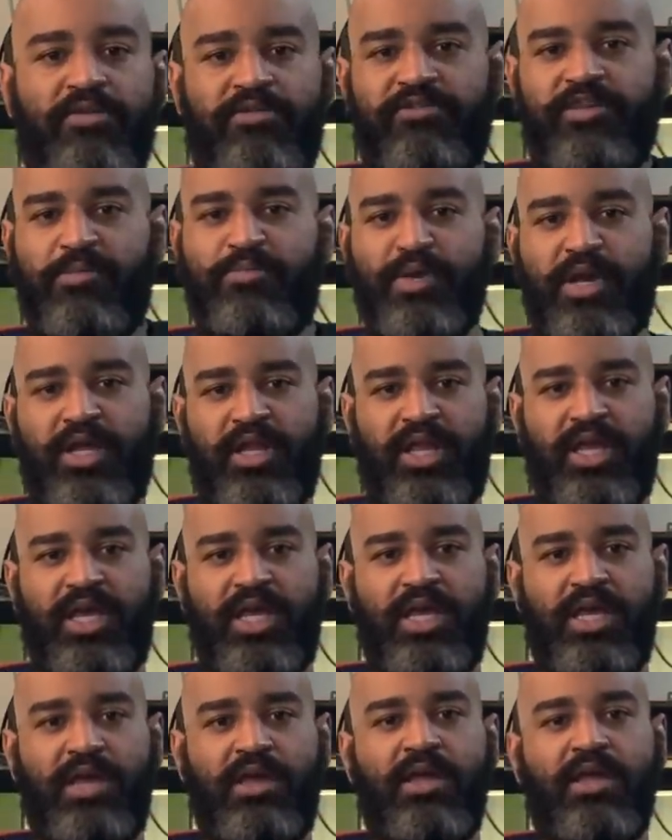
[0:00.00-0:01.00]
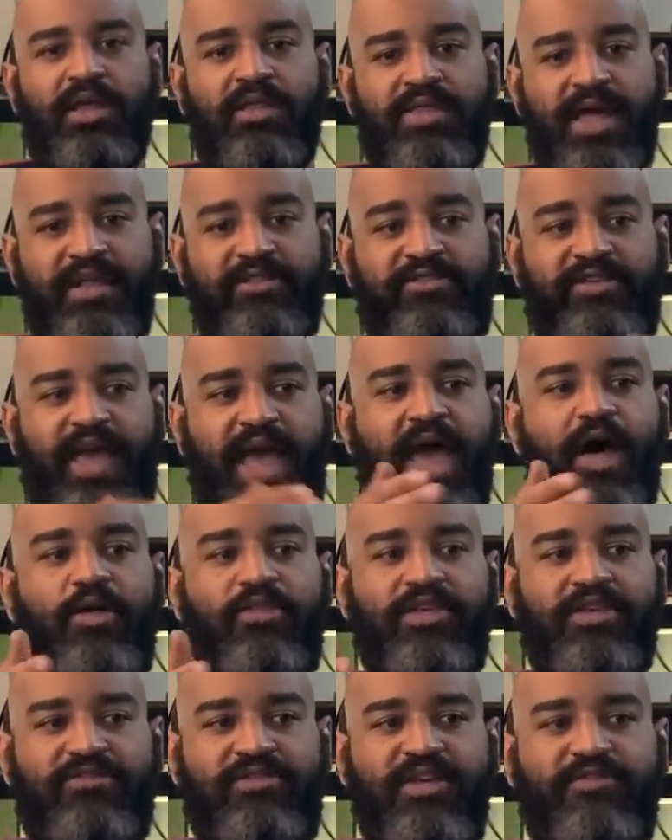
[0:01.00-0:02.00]
Typically, that's how
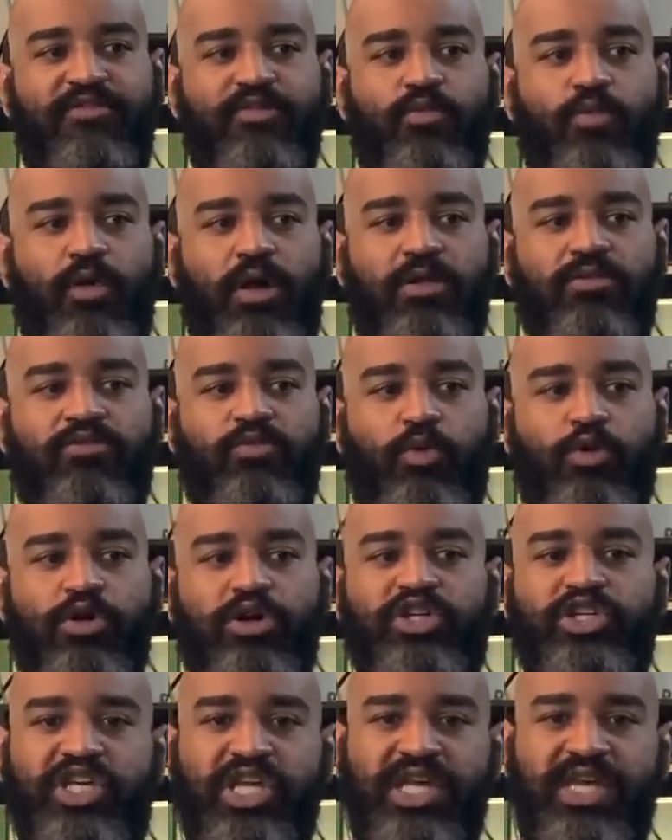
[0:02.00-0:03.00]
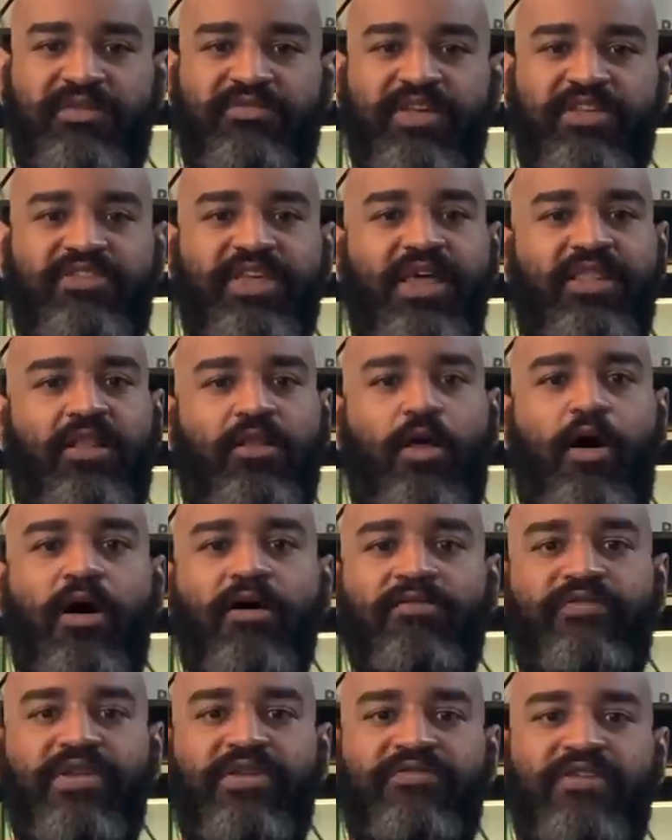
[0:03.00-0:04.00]
these different ones were achieved. That's how the
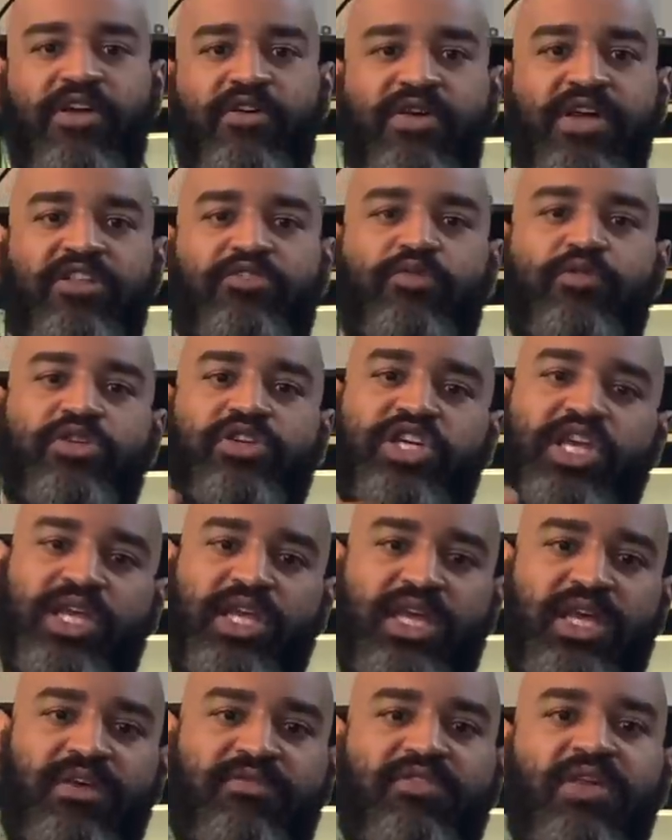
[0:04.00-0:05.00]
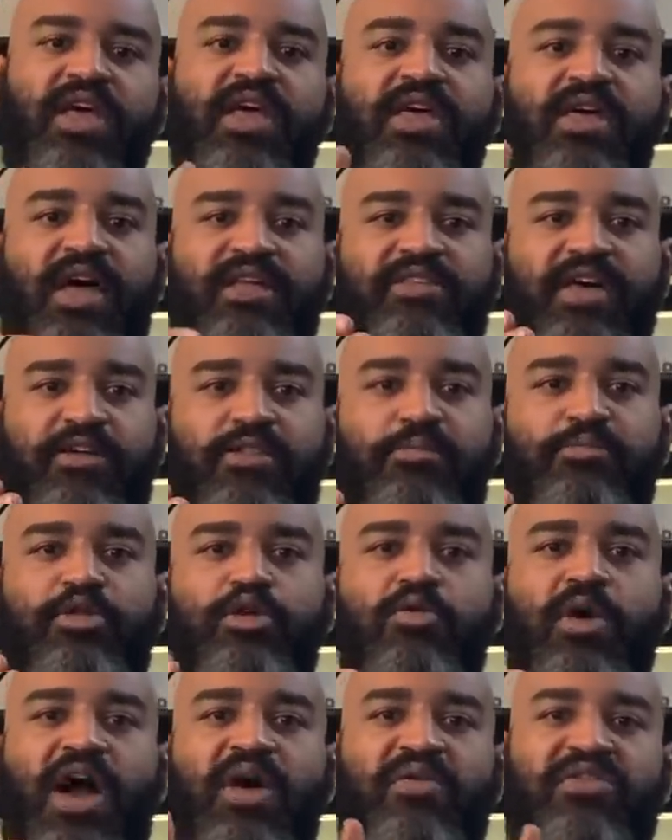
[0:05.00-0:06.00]
long fin variants were achieved. That's how the
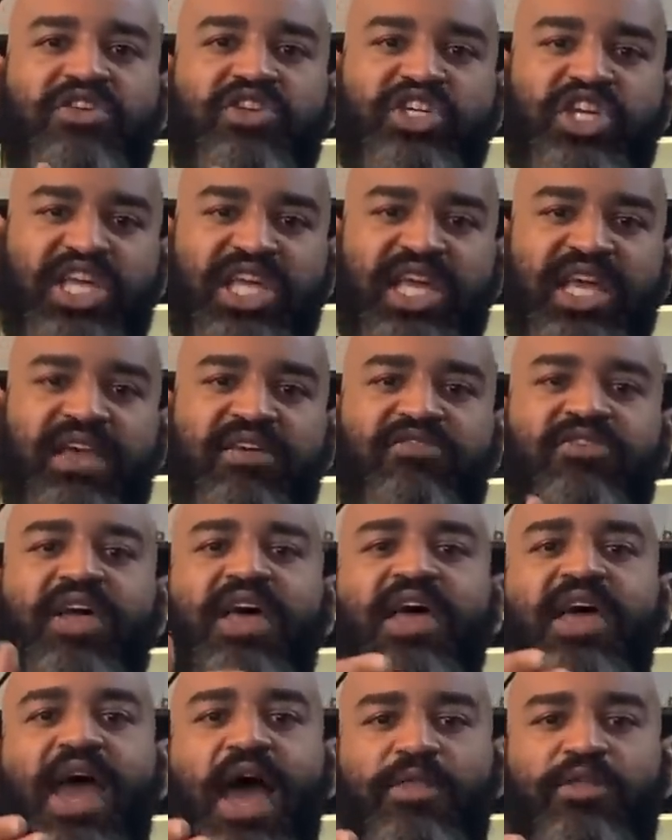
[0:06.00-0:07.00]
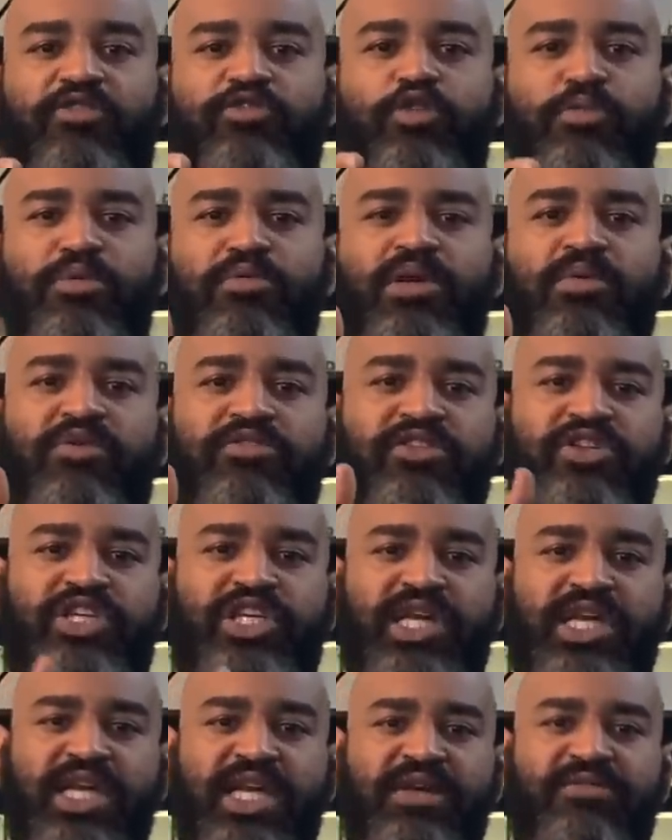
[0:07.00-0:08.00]
blue eye was achieved, how the super red was
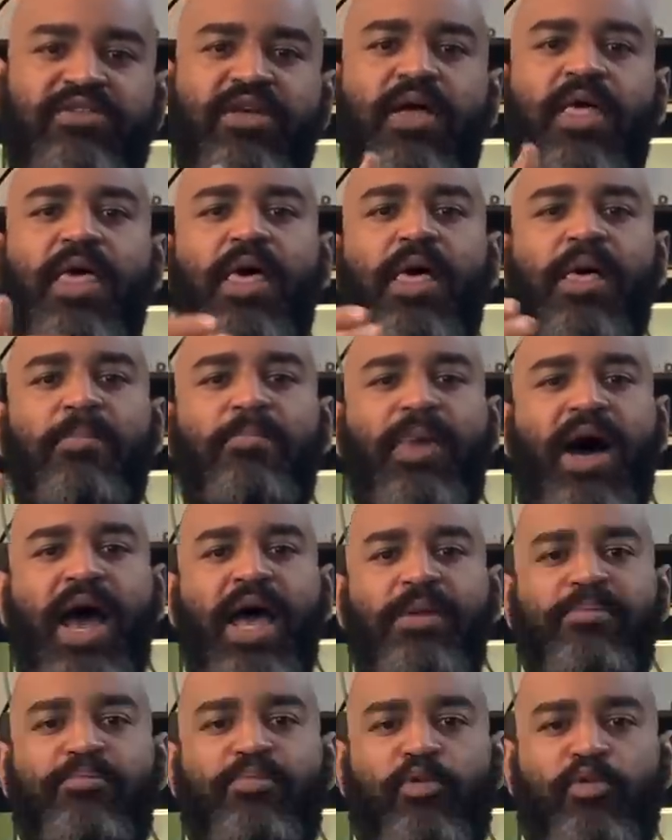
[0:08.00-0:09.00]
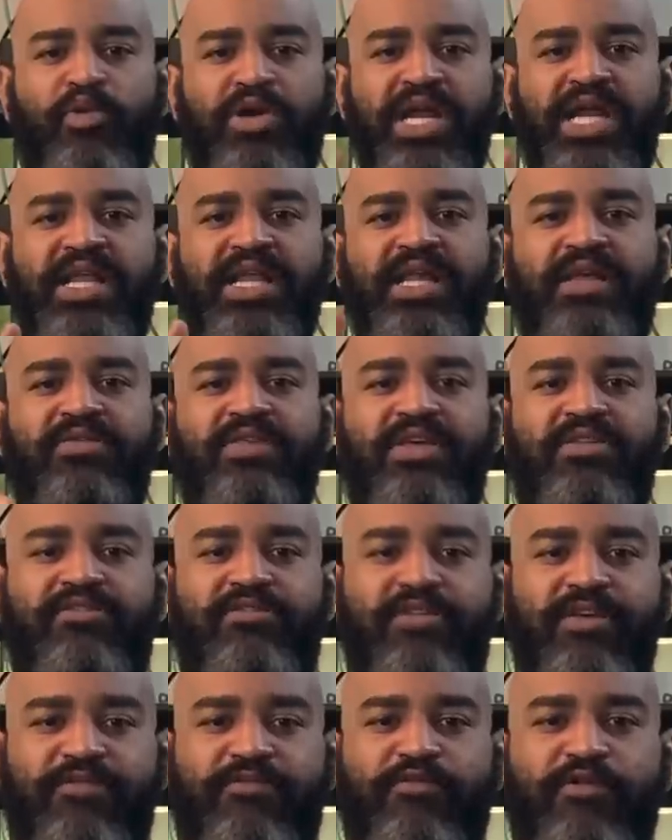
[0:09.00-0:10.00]
achieved, by breeding these
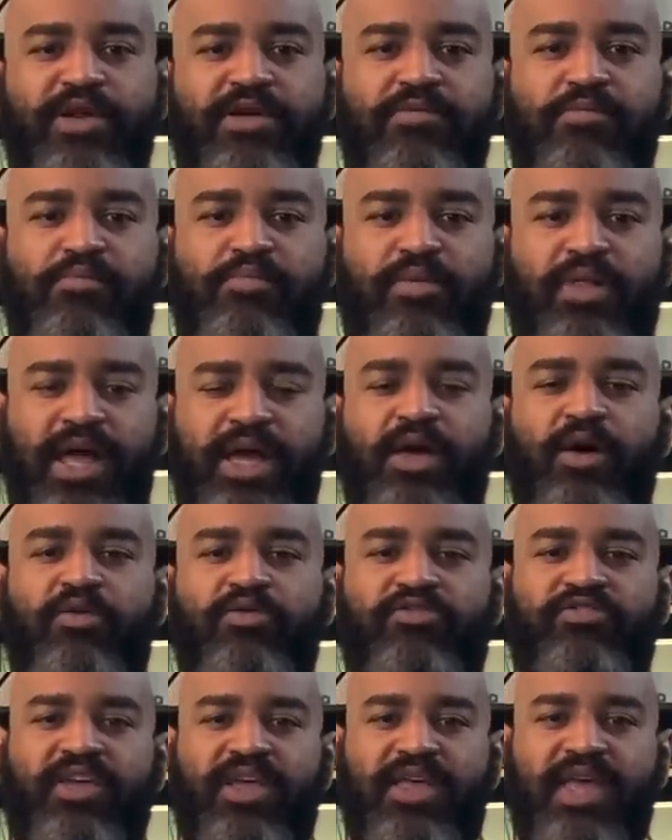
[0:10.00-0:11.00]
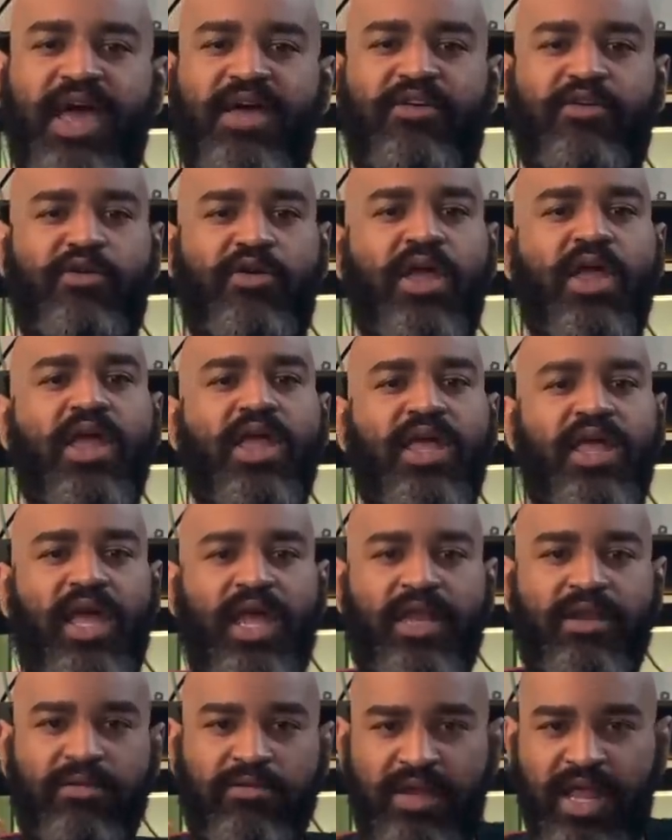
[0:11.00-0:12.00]
different plecos together.
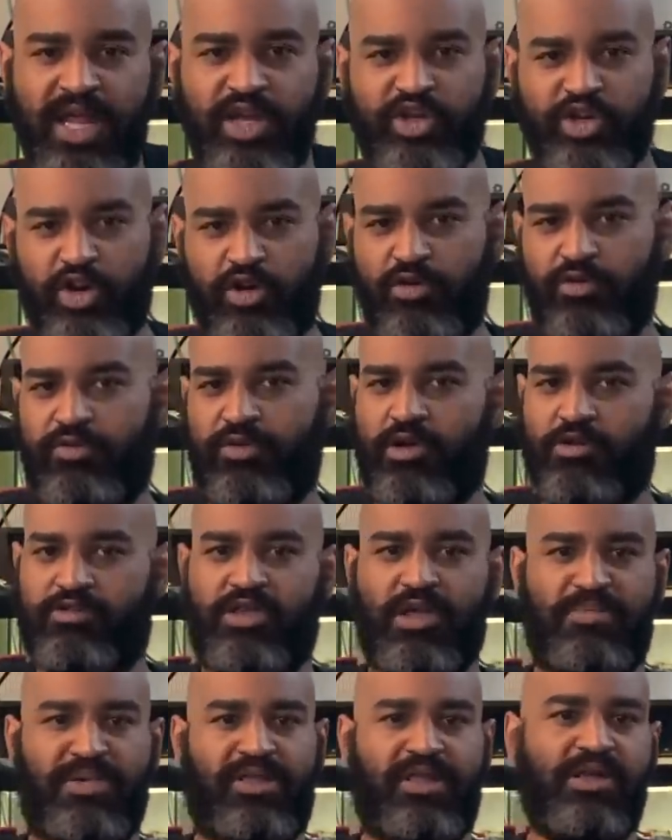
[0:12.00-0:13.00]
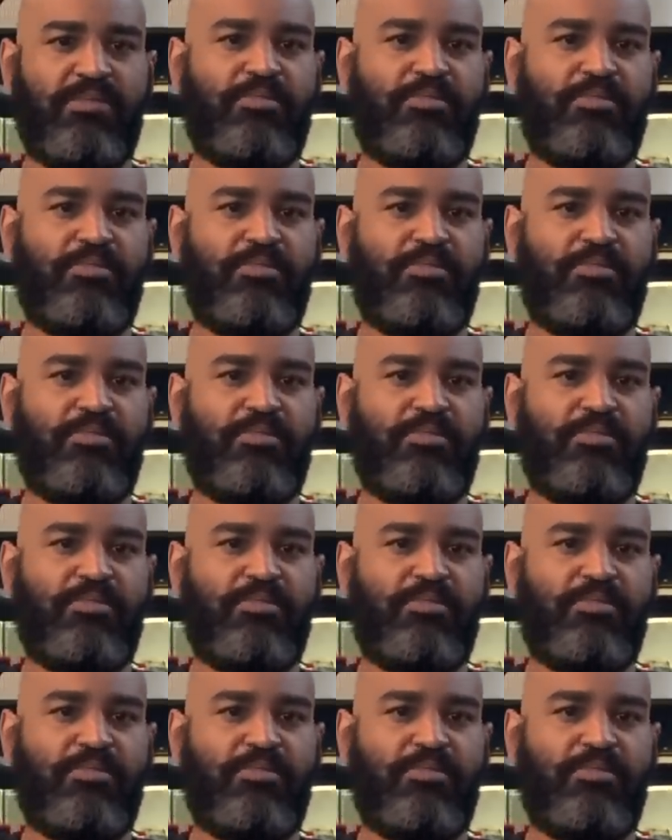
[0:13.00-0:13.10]
In nature, they're typically